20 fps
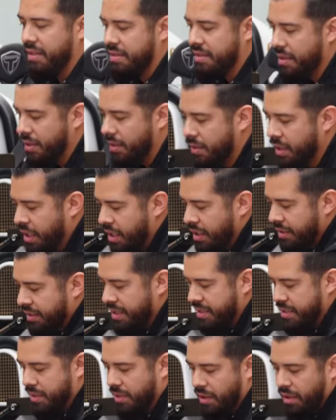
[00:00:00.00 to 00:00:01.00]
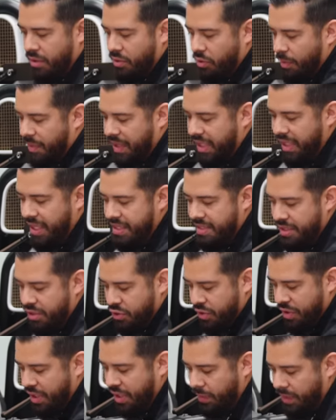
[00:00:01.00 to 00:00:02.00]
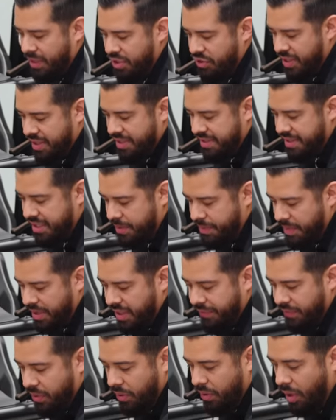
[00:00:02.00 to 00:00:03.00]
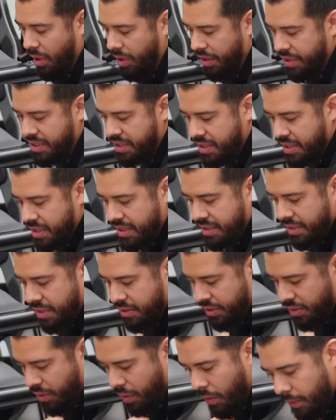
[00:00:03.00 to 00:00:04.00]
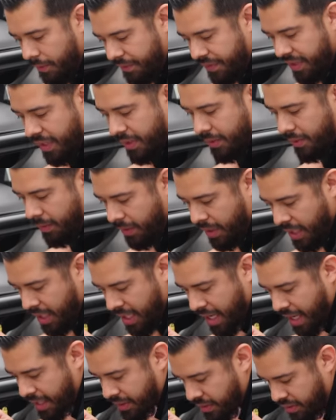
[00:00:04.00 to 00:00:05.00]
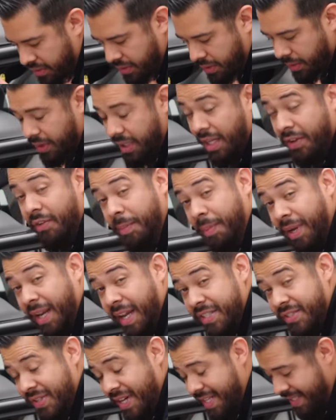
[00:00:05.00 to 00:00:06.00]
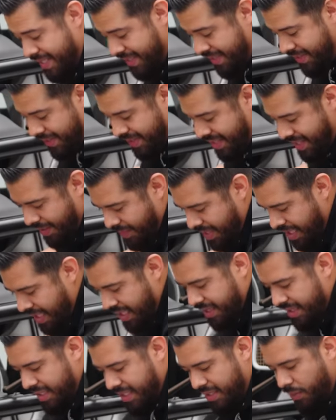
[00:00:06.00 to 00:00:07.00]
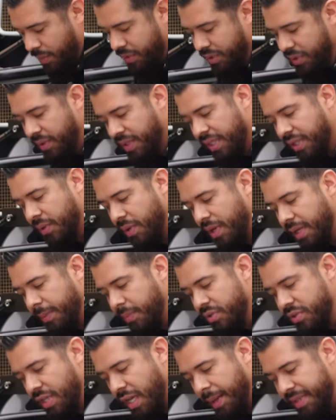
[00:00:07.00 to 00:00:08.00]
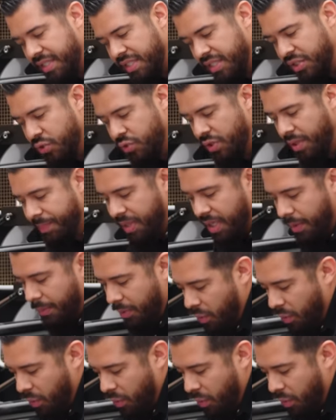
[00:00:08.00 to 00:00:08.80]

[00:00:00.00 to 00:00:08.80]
So this car normally isn't treated with dressings, but if you are using this on your own vehicle and you do love applying dressings to them, this will do an incredible job at just stripping them